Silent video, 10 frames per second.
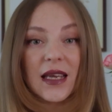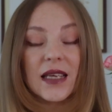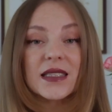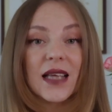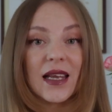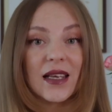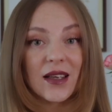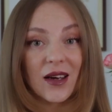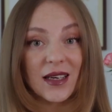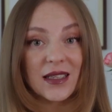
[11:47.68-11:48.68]
It's a
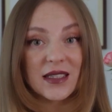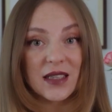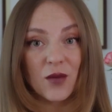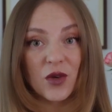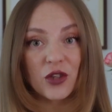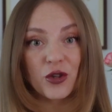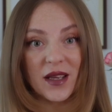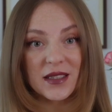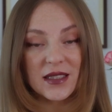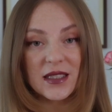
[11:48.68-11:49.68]
light summer
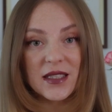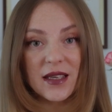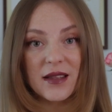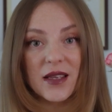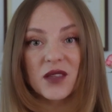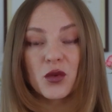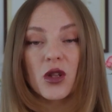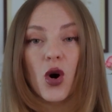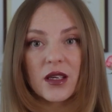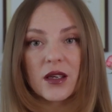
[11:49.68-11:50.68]
transit that will